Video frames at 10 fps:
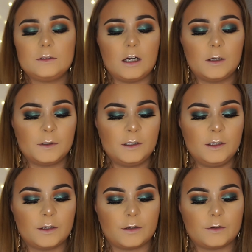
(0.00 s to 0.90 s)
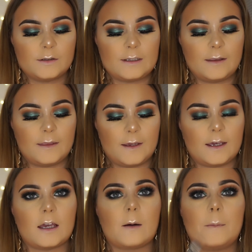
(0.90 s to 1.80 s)
I'm going to use
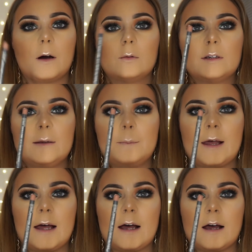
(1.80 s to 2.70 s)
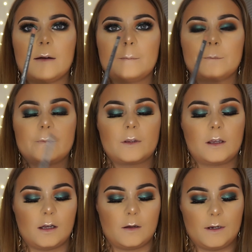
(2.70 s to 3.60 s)
the Boldly Bare
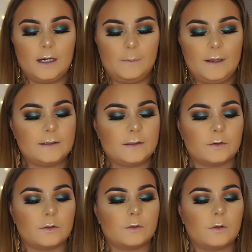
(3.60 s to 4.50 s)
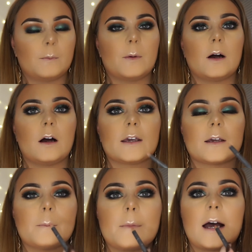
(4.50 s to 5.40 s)
lip pencil
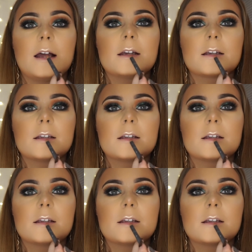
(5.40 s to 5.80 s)
by MAC.